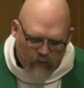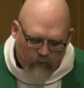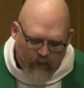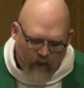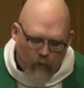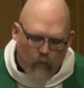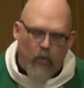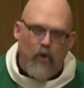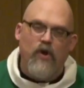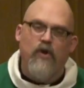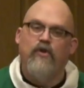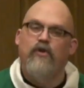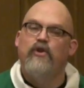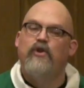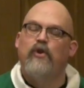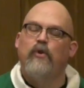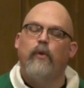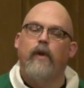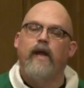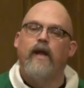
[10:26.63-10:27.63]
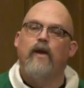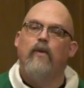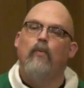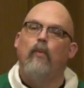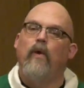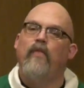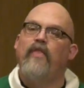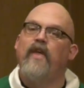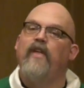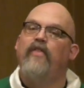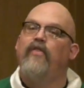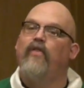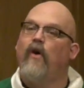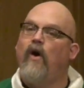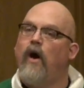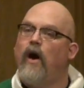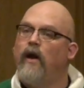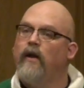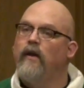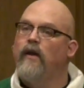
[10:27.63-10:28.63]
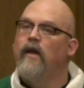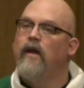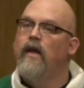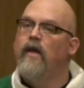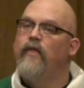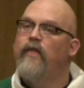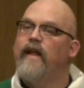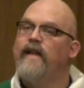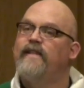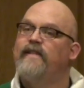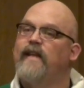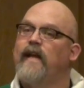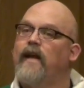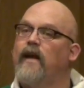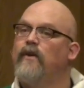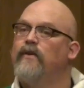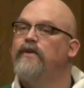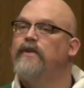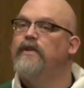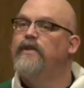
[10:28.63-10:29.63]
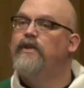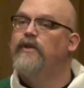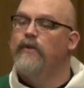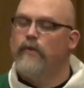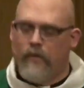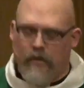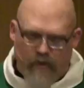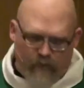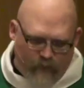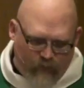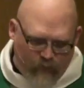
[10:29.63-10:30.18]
they weren't doing what they thought they set out to do in the